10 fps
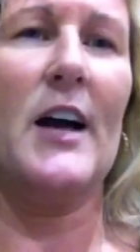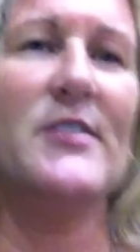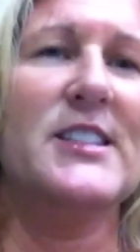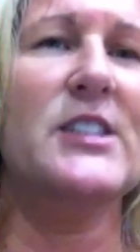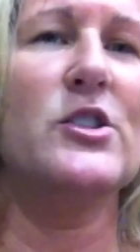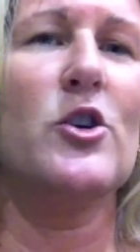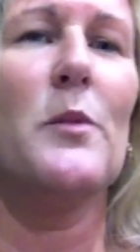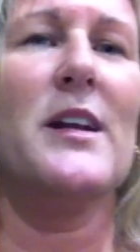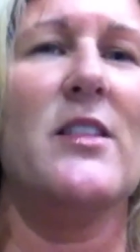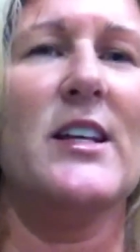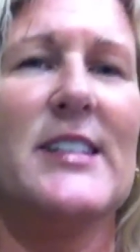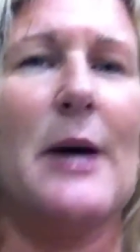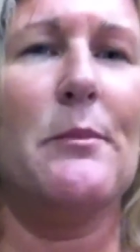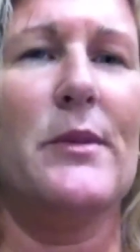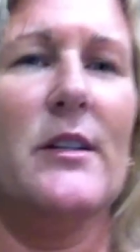I've seen so many things
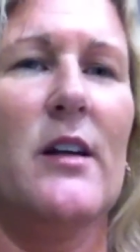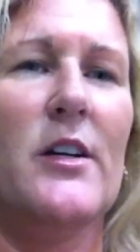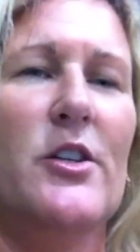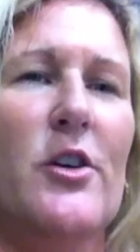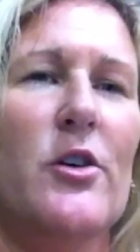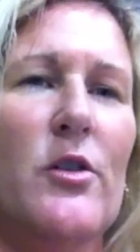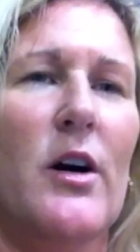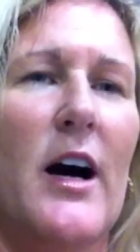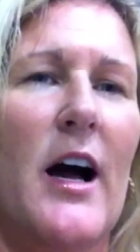happen. You know,